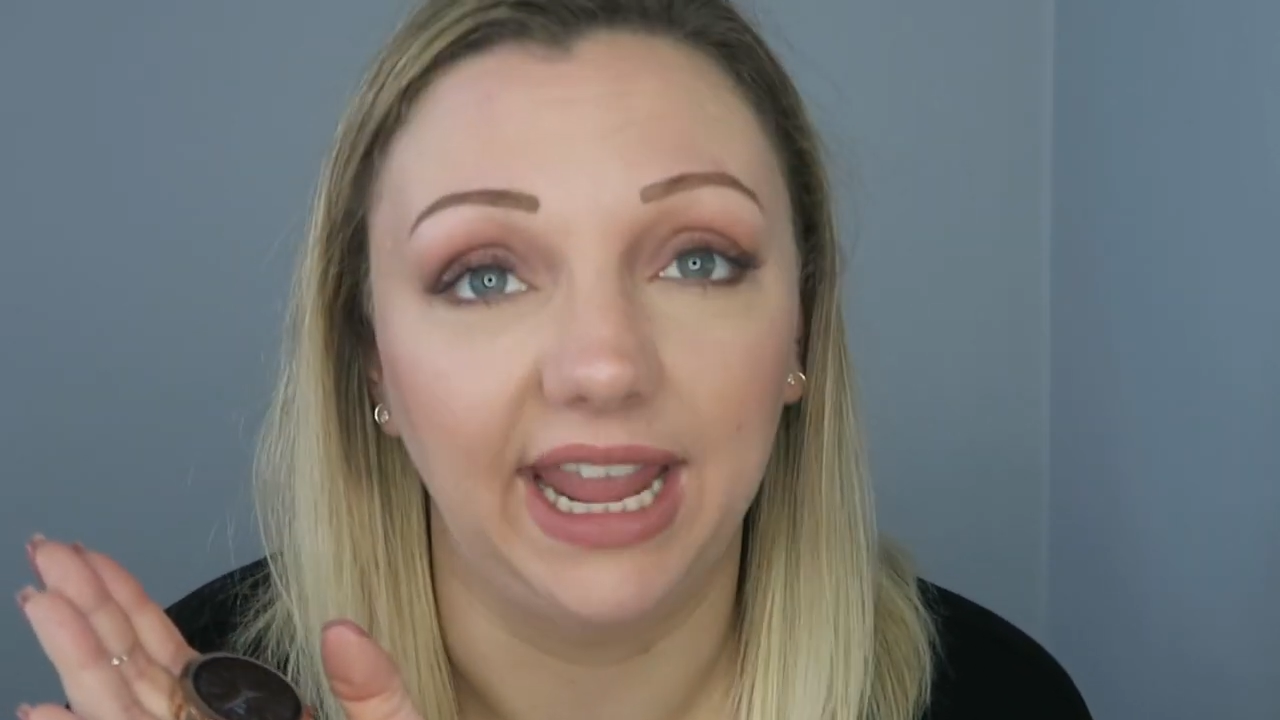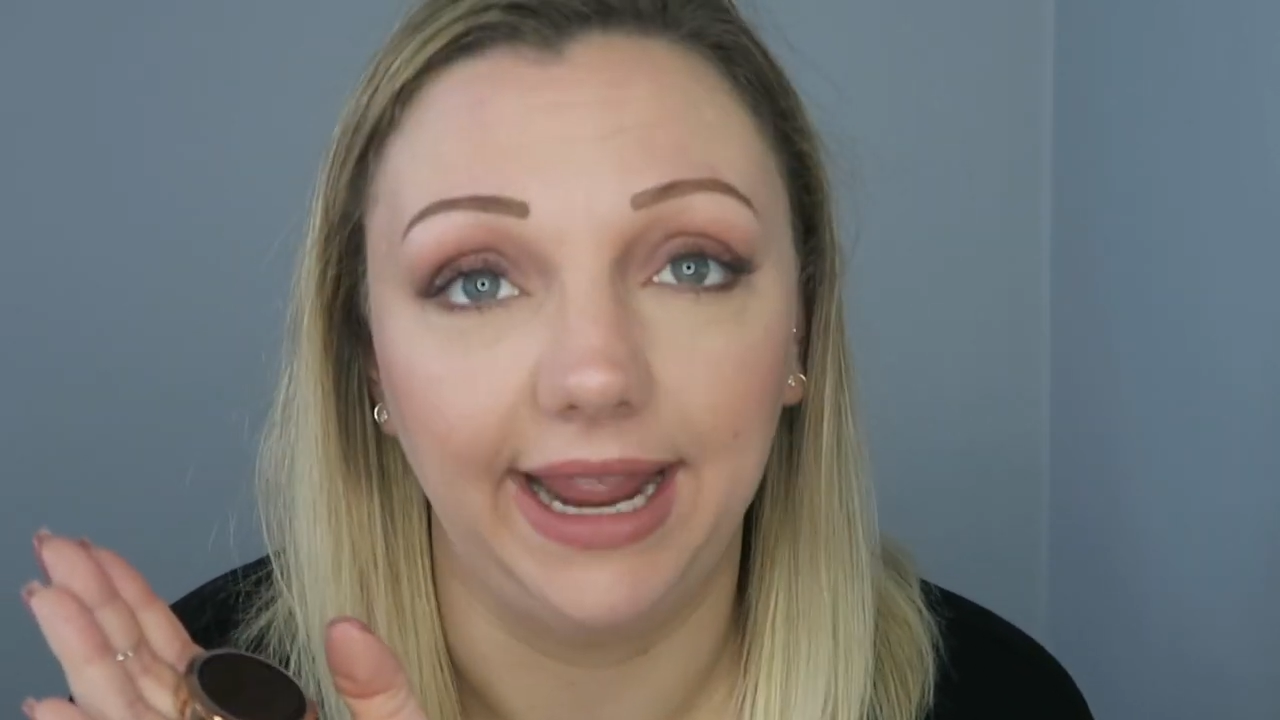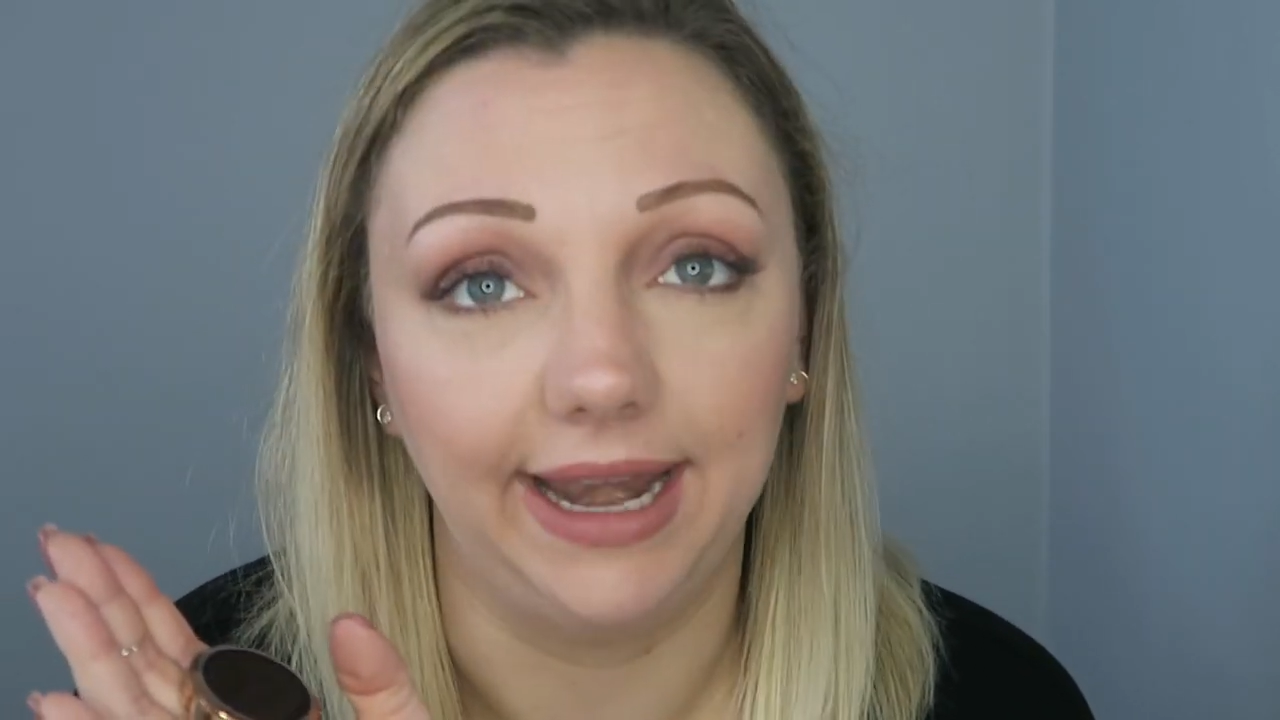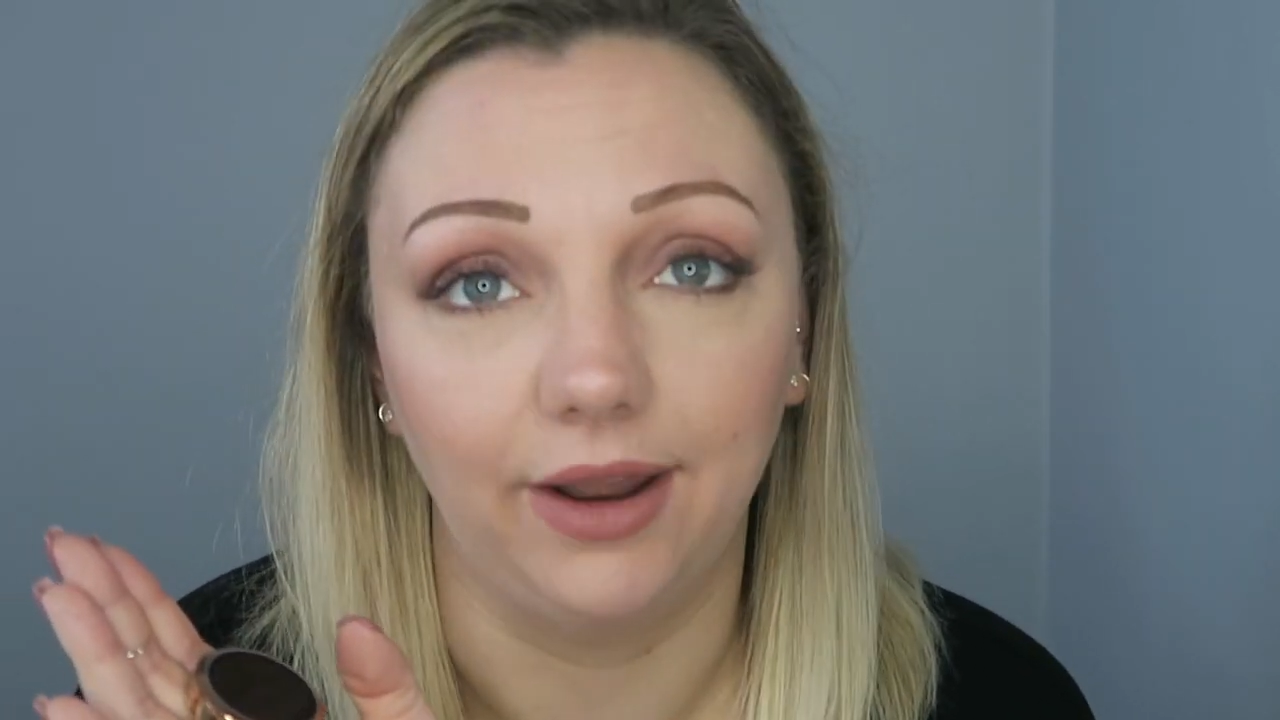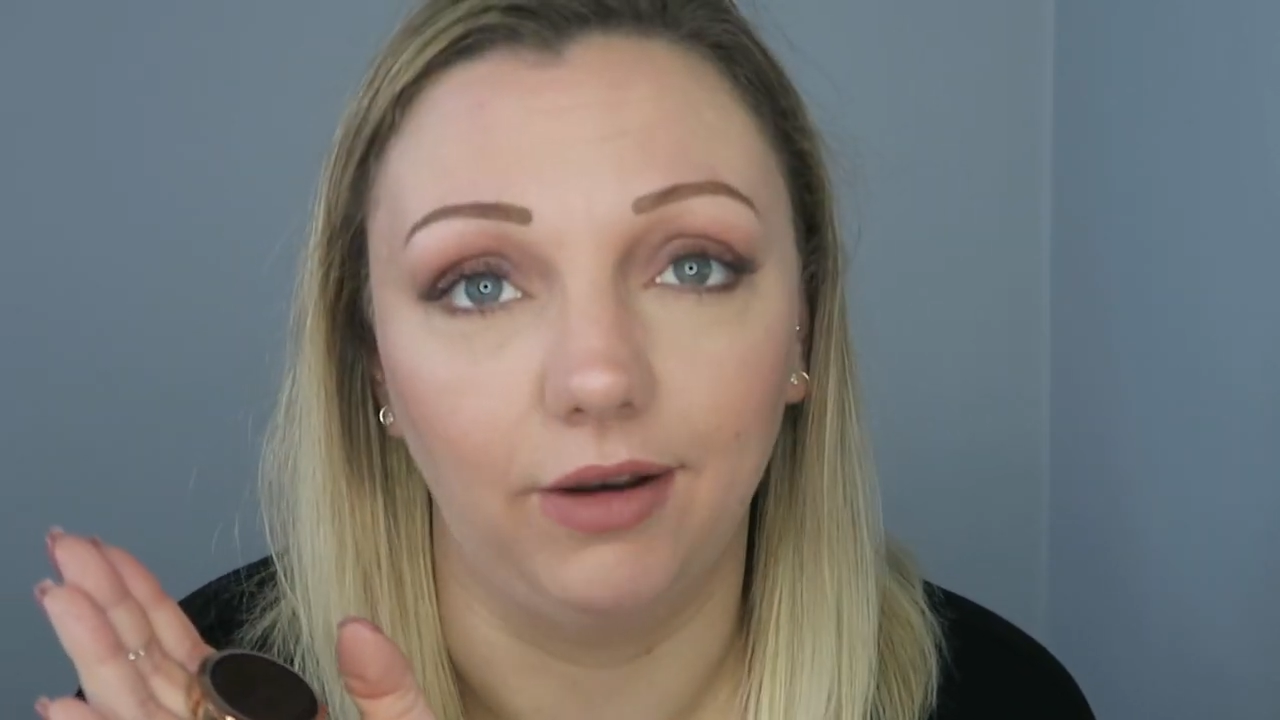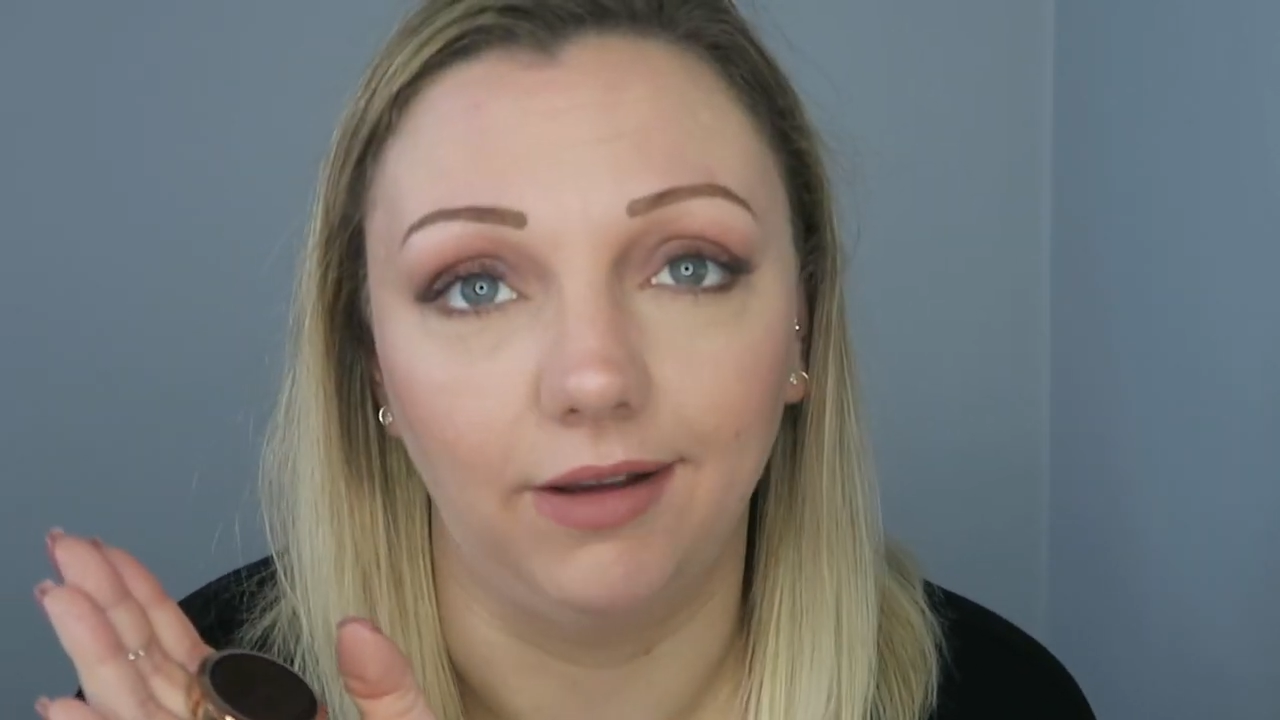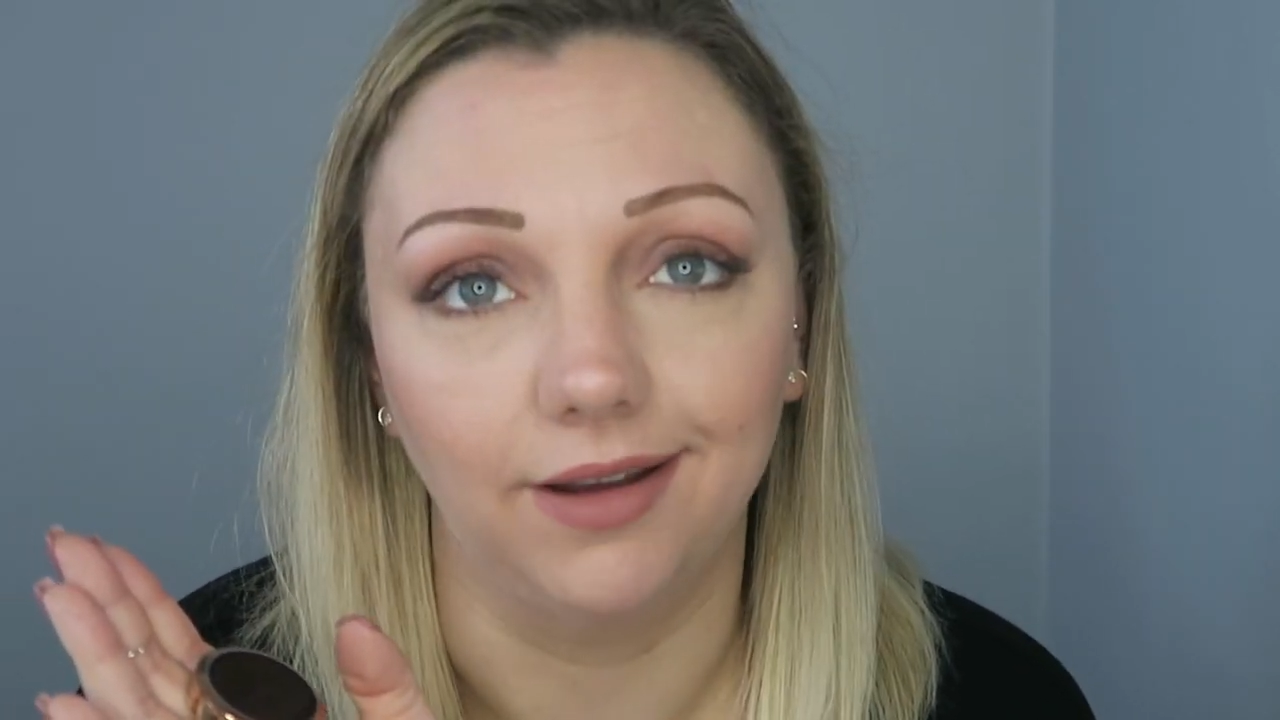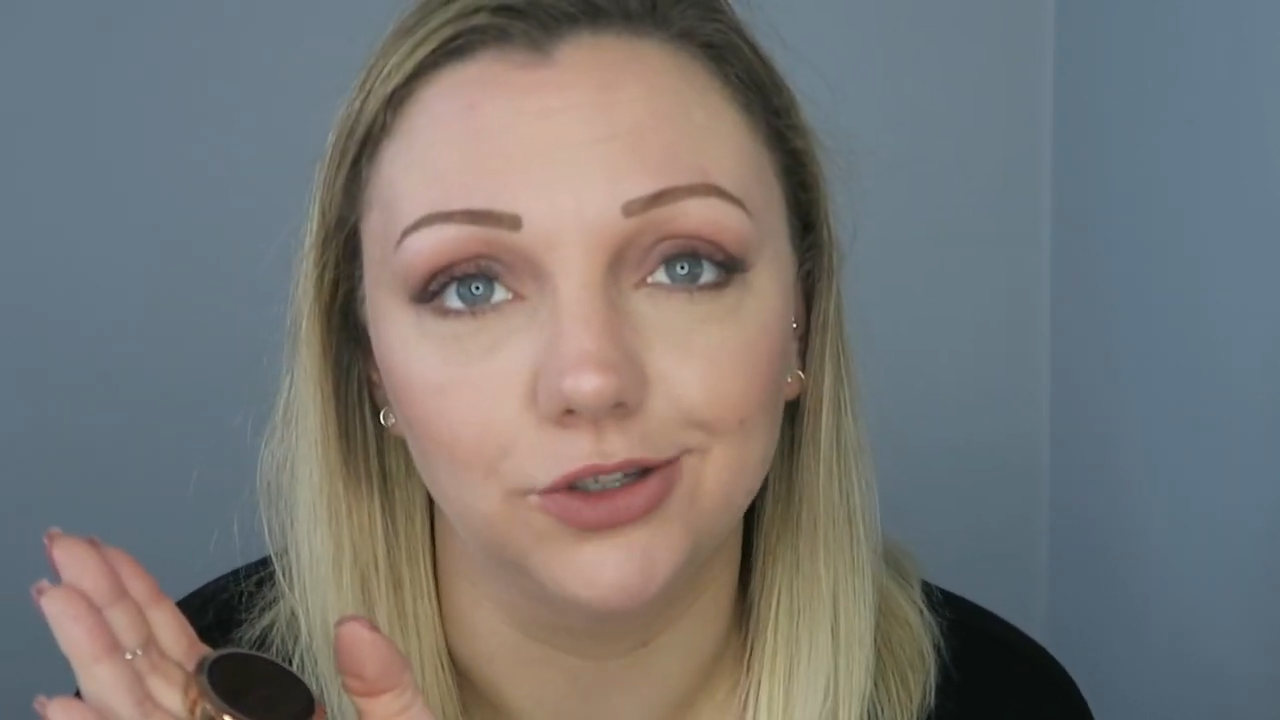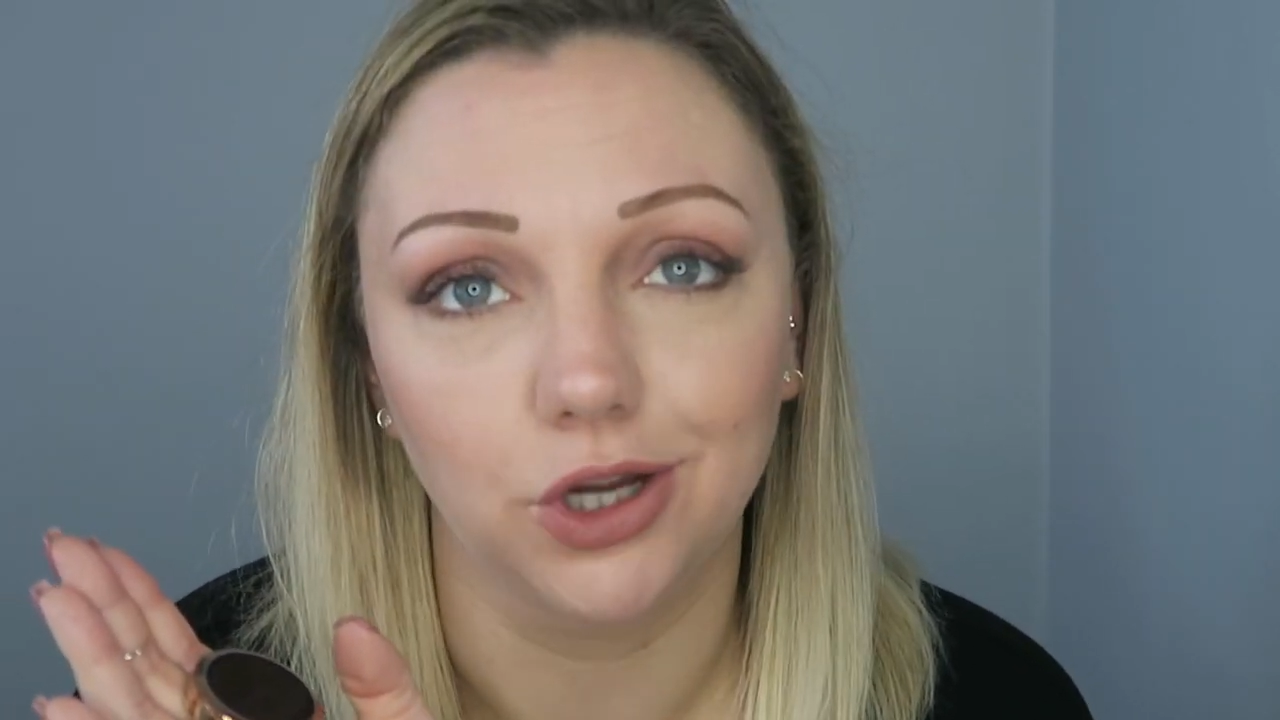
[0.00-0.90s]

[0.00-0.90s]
it no longer